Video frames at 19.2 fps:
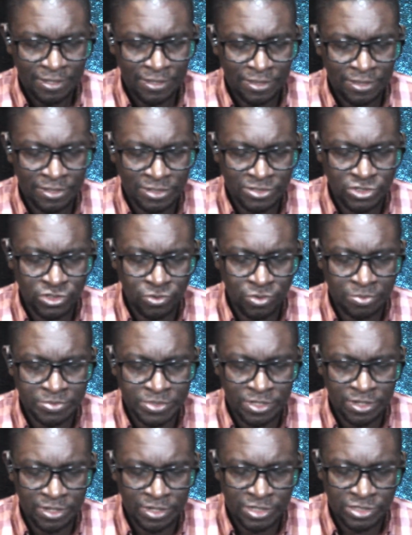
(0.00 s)
this
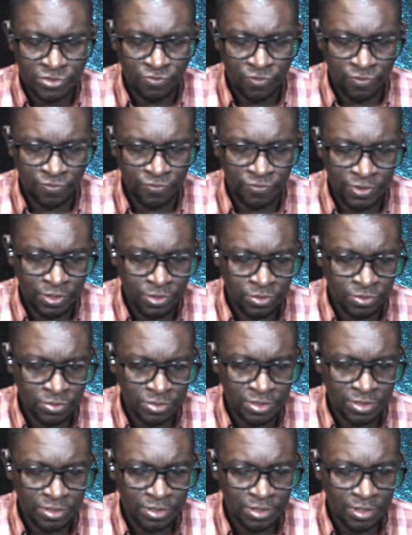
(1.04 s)
scripture is
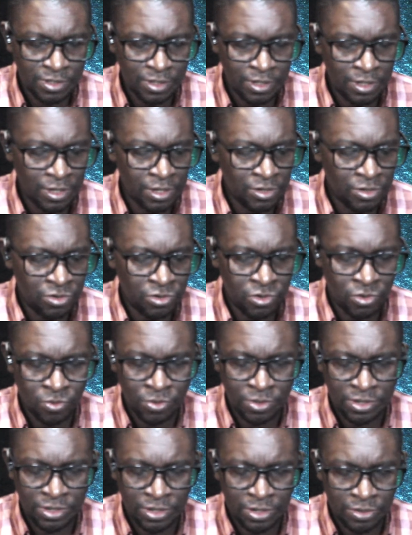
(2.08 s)
fulfilled in
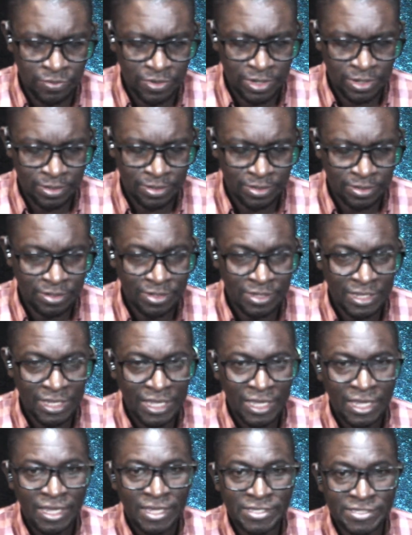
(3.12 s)
your hearing.
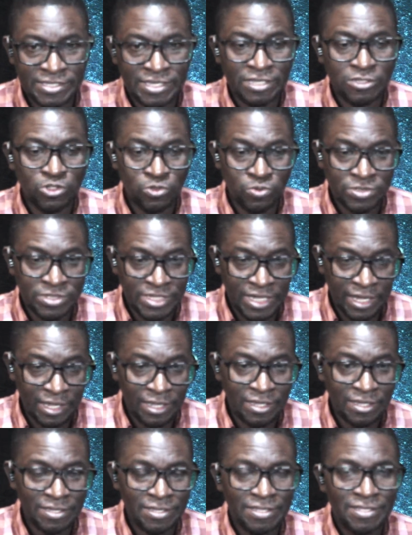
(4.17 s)
He said,
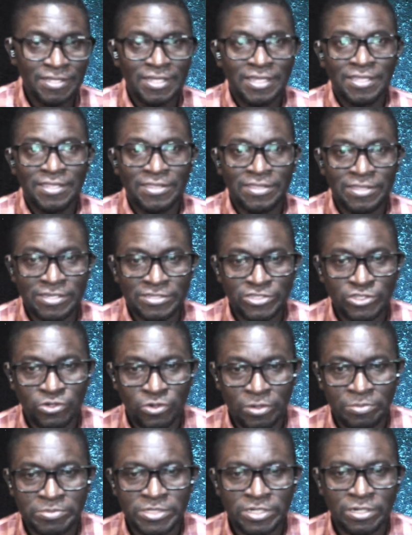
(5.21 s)
today, this
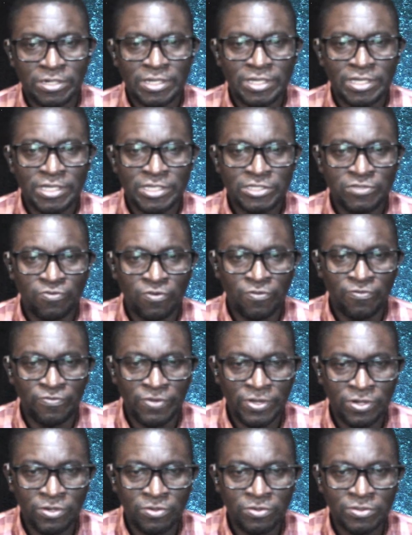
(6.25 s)
scripture is
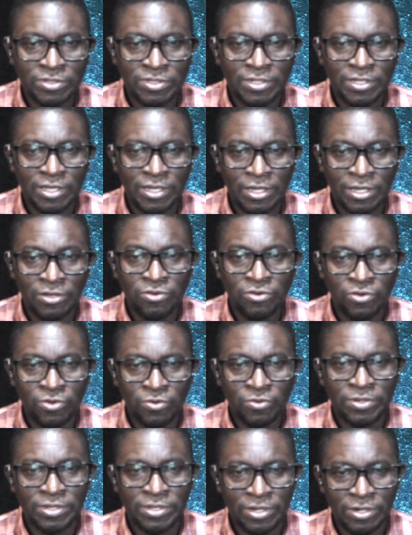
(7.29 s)
fulfilled in
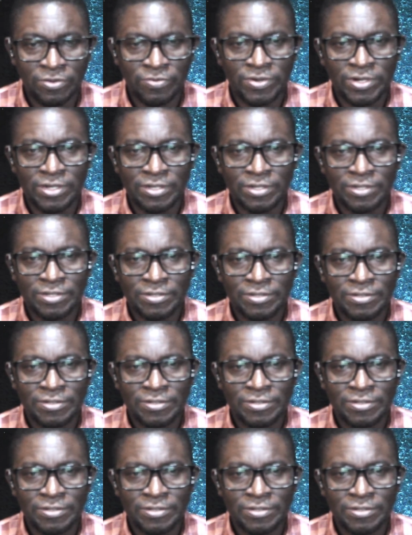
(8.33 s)
your hearing.